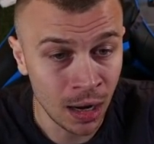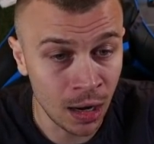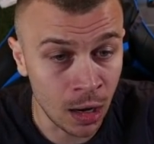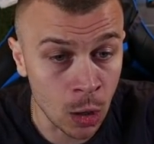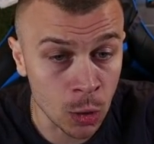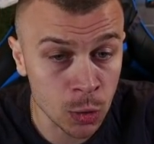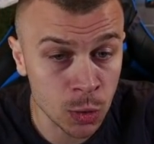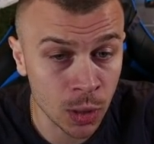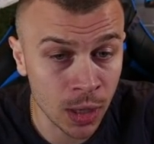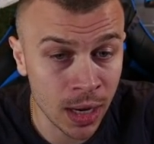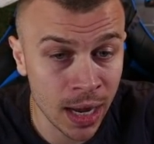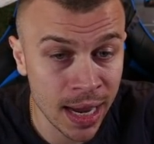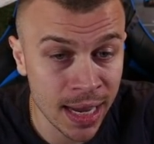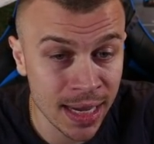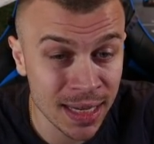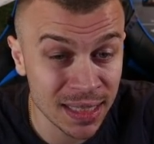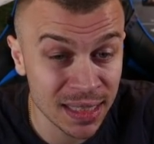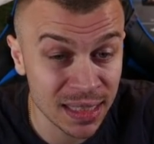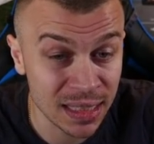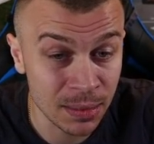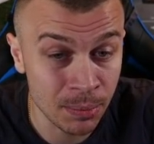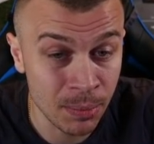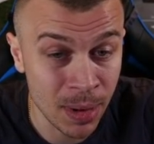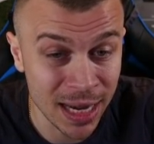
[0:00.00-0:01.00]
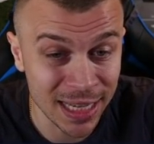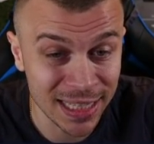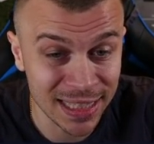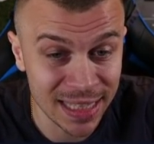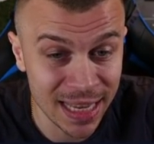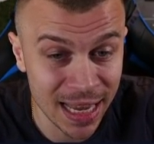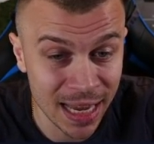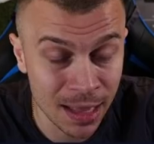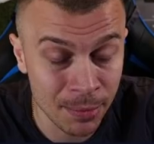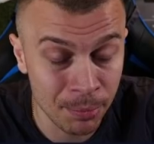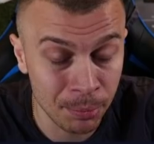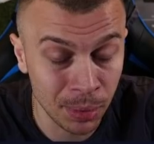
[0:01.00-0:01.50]
Also guys, my
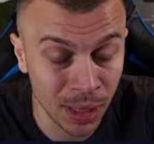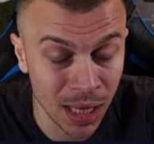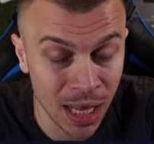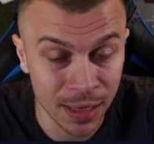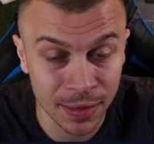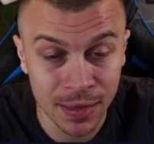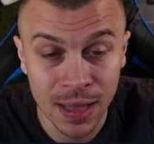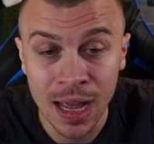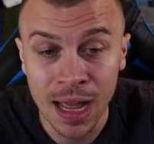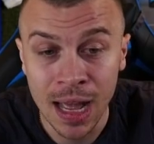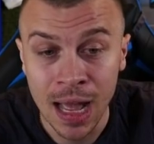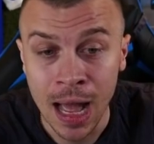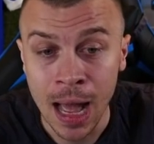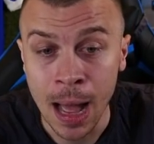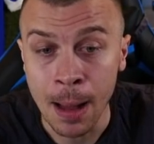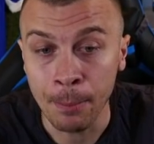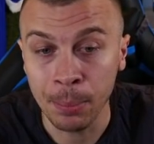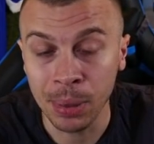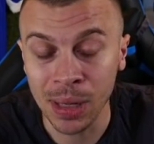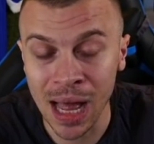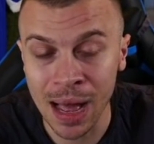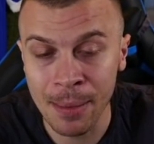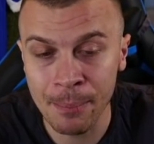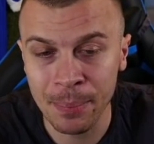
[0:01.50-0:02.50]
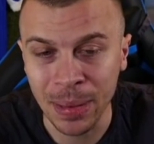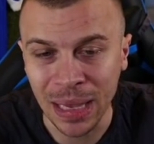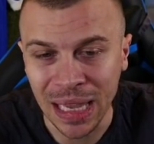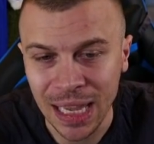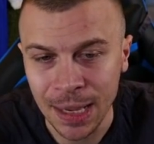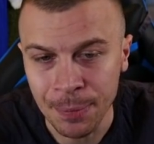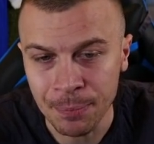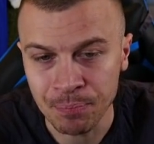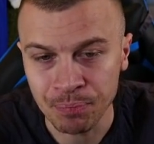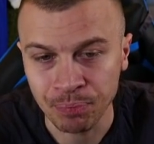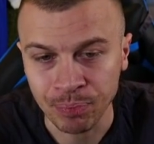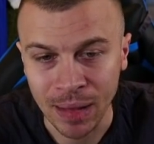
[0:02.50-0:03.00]
second plan, plan
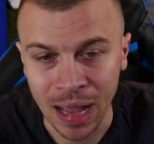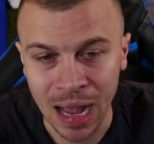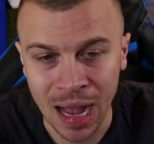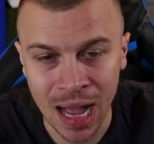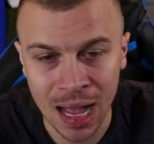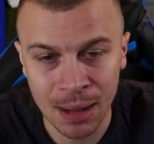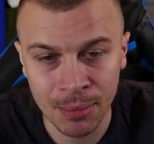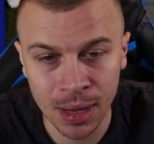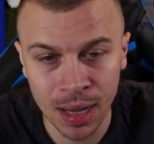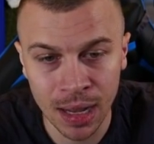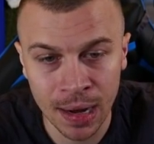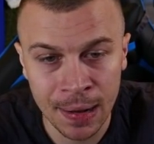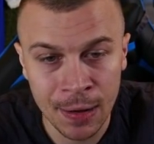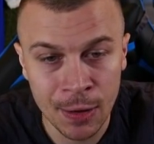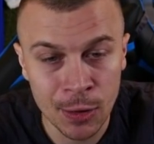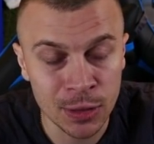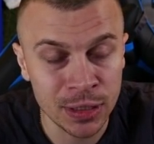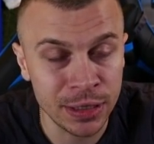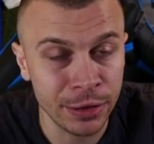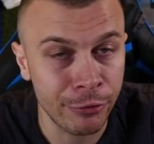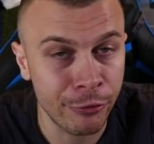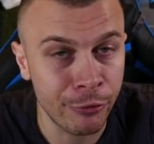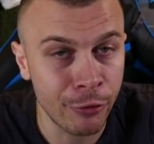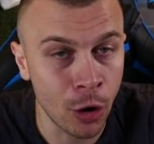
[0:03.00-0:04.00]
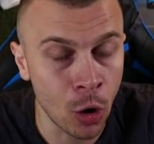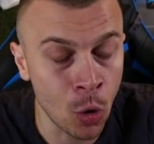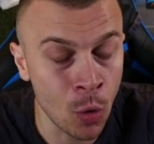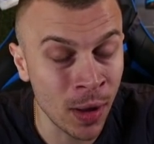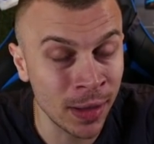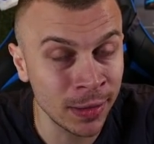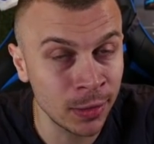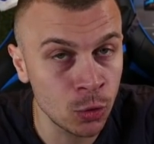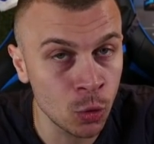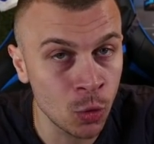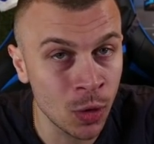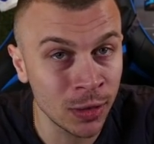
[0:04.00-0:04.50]
B I'm gonna use the
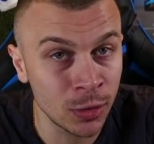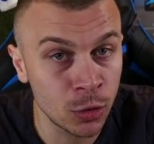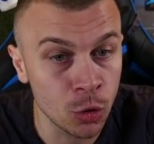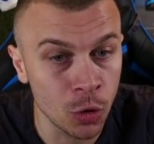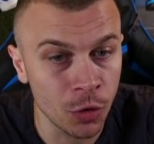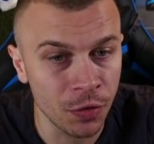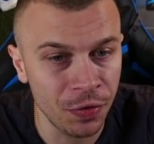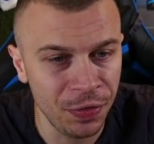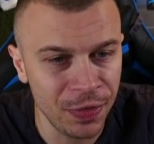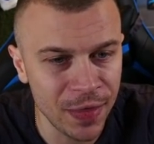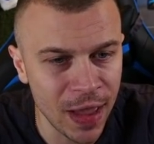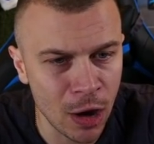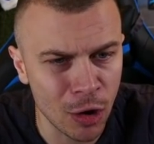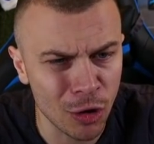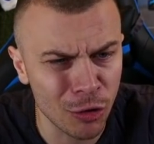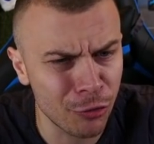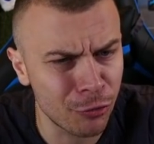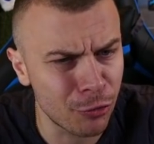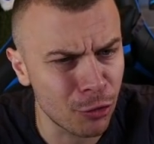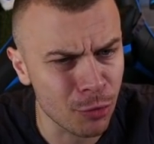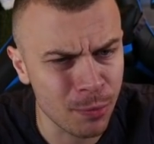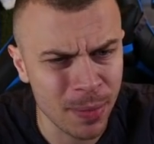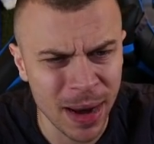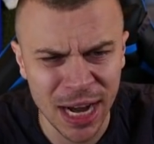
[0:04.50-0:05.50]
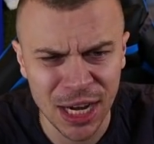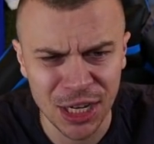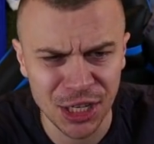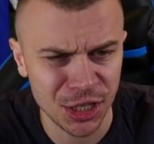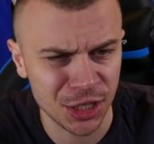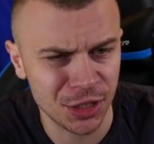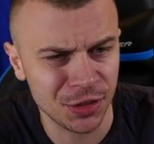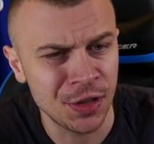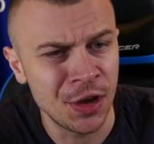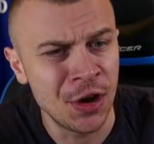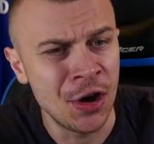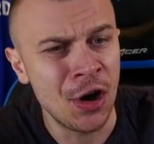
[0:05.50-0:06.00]
4-1-2-1-2 narrow
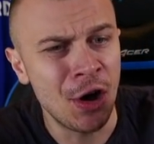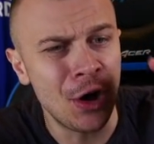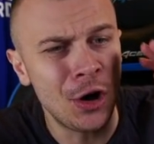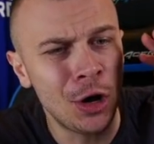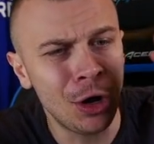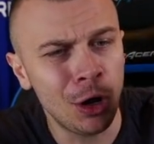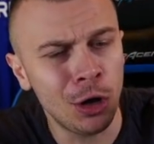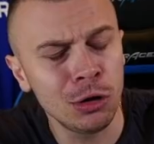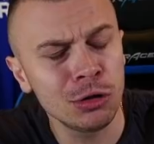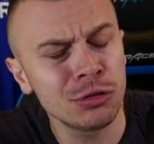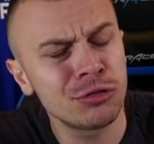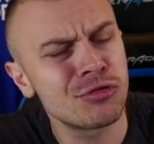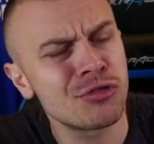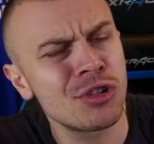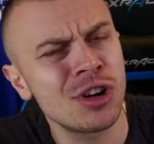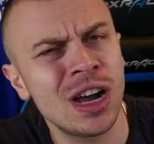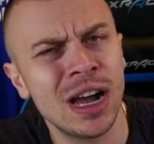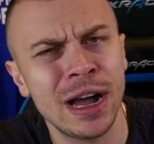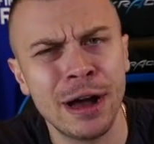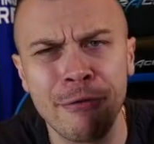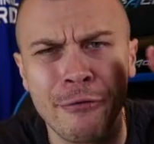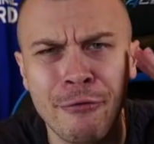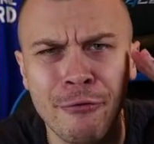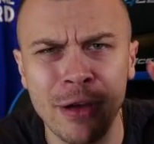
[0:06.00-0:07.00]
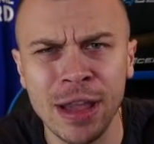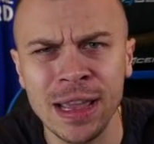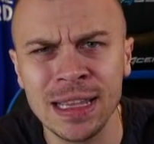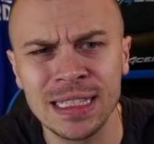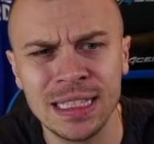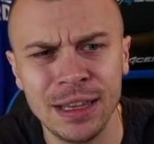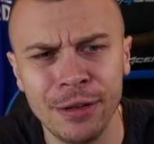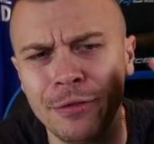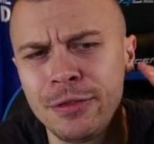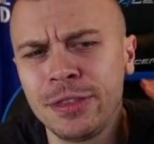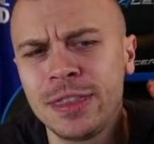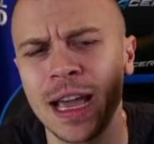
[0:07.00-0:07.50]
formation ultra
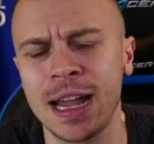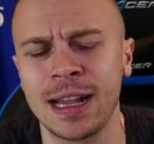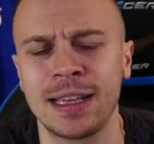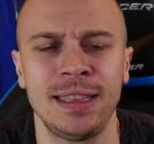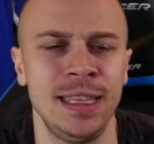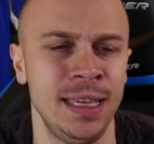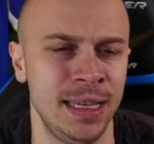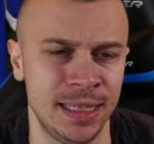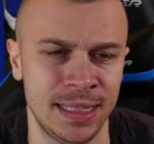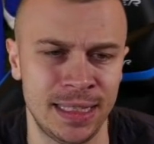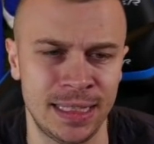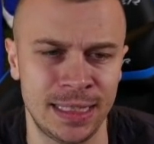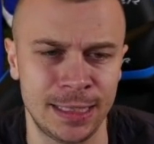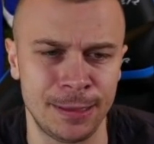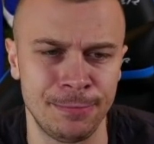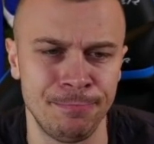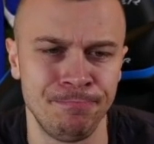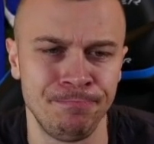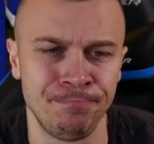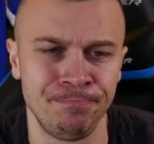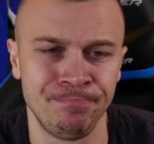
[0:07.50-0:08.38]
offensive tactics.